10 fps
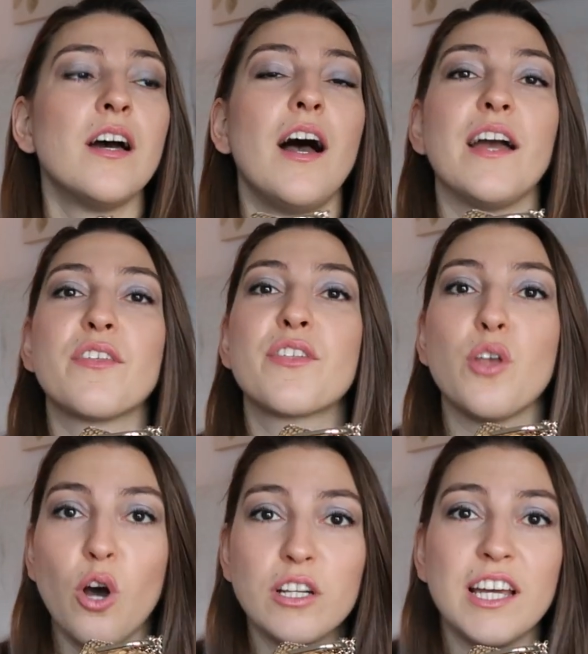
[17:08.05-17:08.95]
I
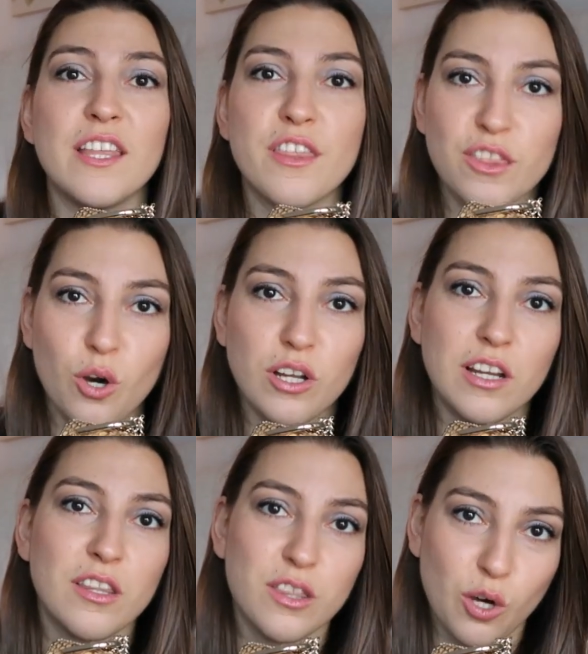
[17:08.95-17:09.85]
thought
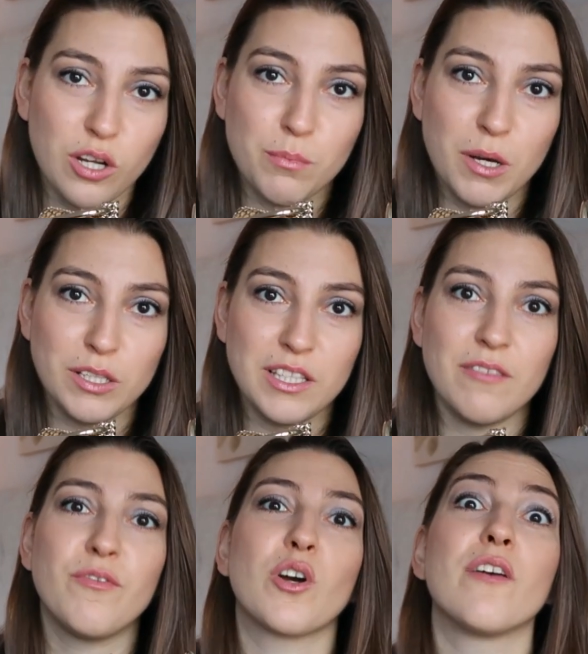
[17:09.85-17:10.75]
about
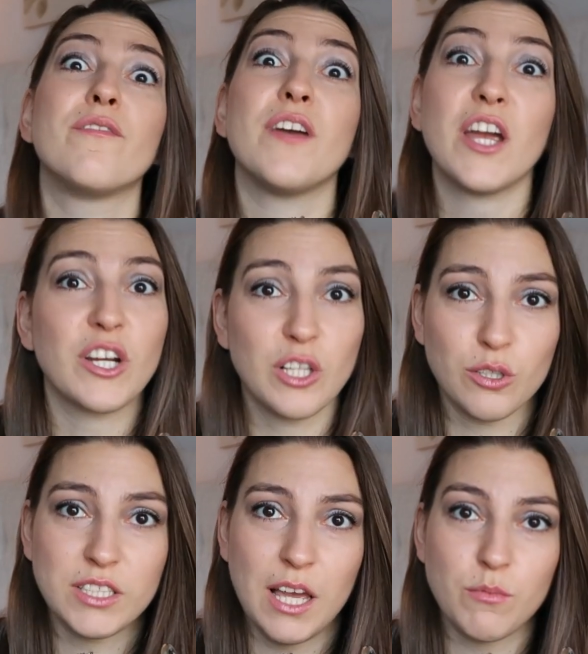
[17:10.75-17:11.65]
them for a very
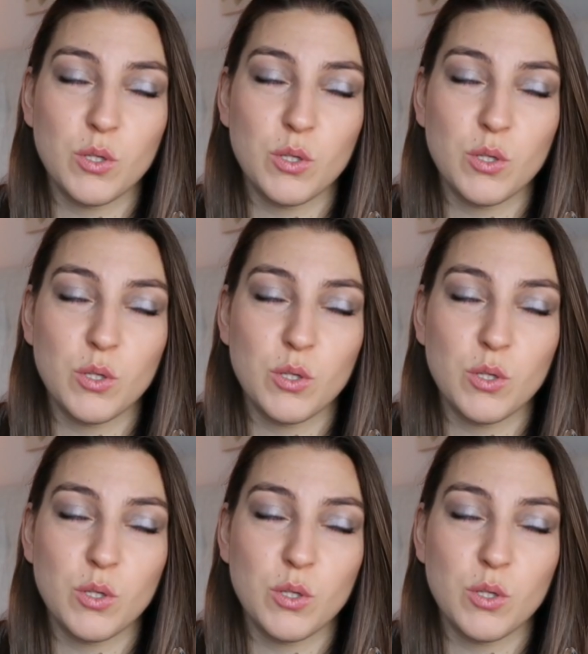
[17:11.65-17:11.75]
long time.